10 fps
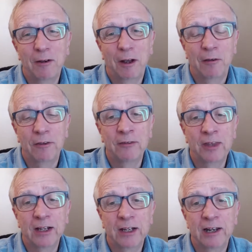then
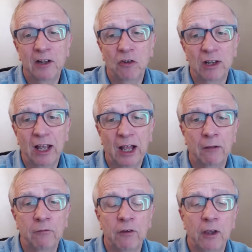that can actually
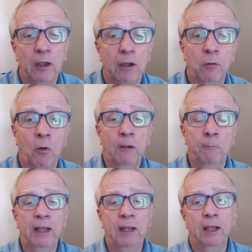have quite a
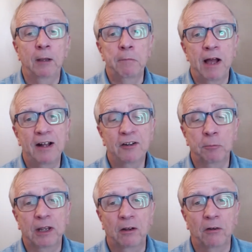big impact,
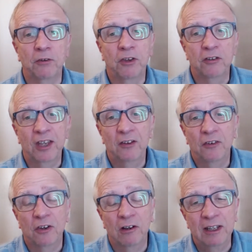because that tends
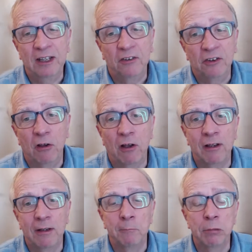to lead to
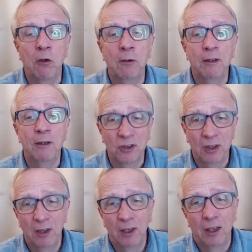higher employment,
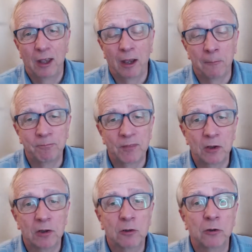
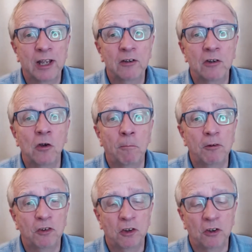could create new
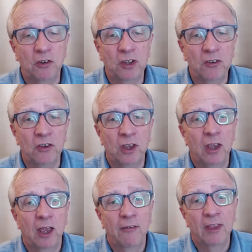opportunities,
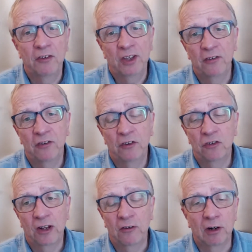and that tends to
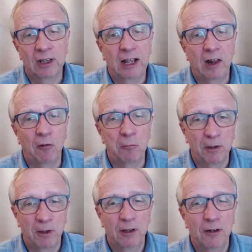generally help
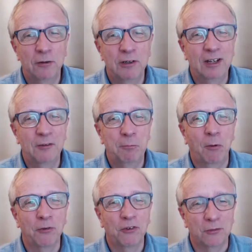create
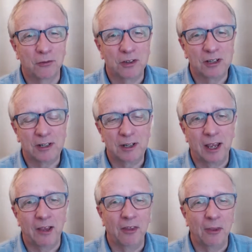positivity
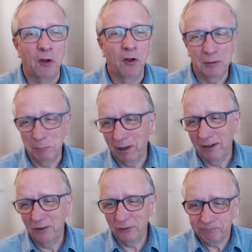in the marketplace.